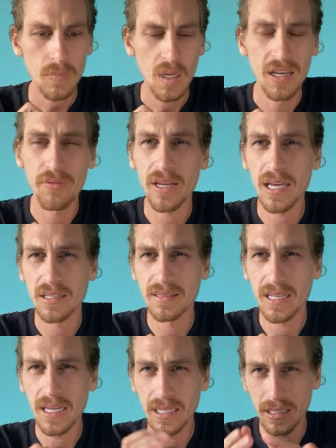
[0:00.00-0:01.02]
if I had
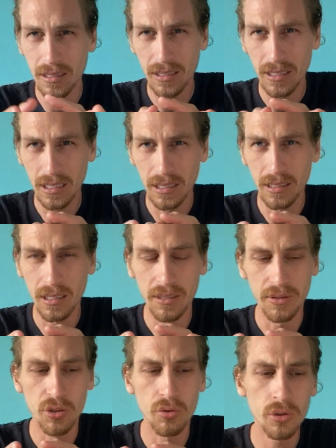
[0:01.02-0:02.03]
stayed in
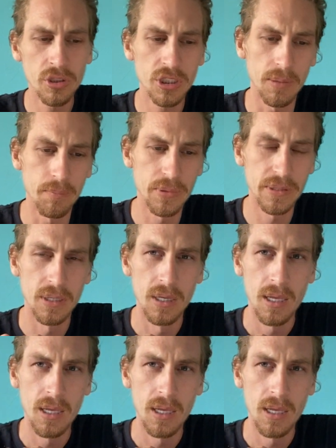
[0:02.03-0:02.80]
the cruise ships,